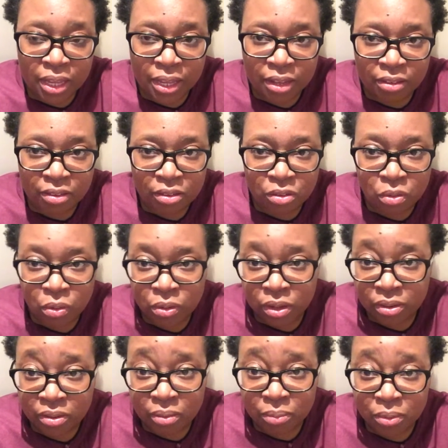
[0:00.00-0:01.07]
Inkesa's
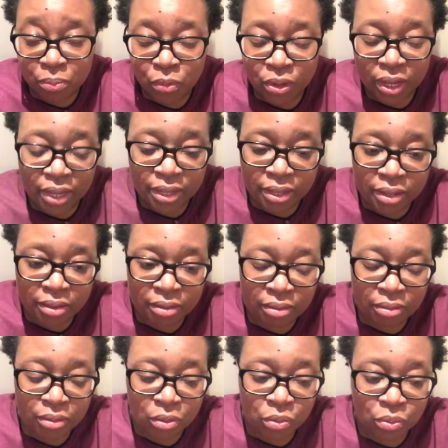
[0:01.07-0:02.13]
Corner seems more like it,
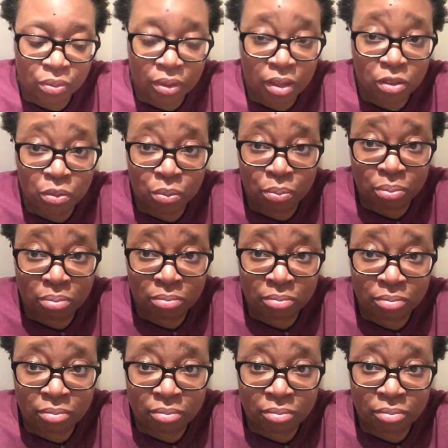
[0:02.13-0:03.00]
so that's